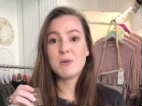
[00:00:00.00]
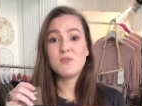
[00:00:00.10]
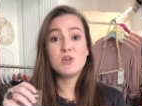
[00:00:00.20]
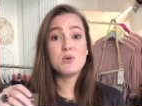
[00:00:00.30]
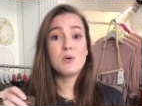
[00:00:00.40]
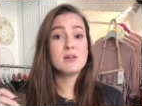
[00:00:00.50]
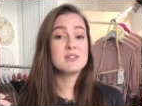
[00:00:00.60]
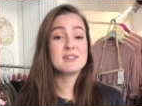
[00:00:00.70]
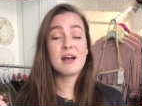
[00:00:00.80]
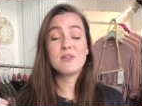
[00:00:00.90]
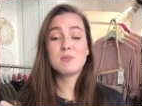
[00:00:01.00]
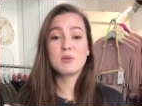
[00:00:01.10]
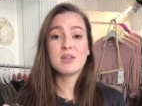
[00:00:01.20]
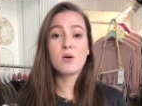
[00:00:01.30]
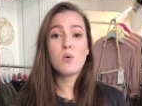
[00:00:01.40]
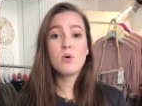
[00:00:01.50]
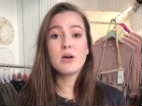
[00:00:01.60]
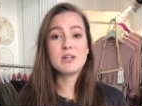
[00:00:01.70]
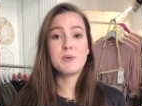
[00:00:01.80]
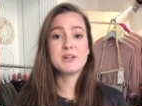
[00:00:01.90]
If you style them really cool
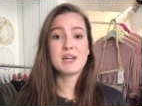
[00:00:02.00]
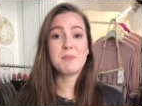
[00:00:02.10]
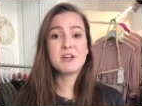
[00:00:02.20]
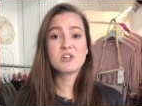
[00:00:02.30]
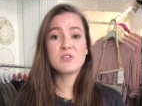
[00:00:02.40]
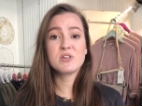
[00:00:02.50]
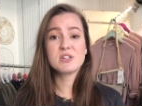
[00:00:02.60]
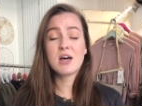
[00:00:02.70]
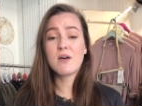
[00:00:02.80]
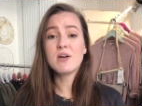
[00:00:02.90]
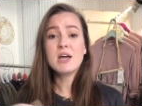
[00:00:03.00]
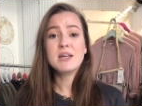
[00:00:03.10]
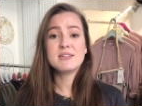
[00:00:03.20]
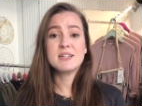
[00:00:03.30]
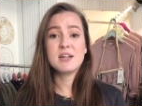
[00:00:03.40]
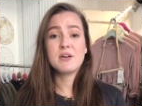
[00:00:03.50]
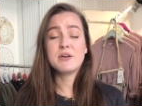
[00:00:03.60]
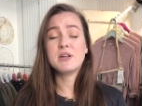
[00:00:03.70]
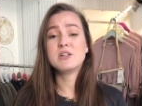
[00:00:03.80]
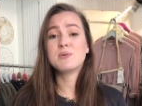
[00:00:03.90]
and you want to take a picture of yourself, send it
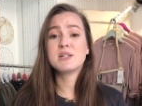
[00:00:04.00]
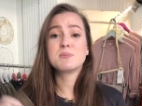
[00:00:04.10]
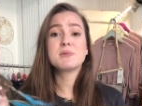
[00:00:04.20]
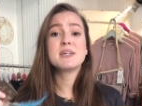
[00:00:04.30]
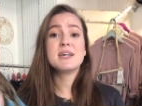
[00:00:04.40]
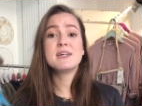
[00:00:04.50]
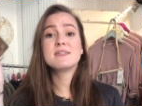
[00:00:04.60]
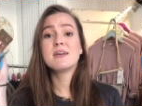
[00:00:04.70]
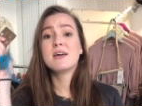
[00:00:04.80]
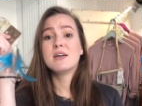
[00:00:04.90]
on into to us, please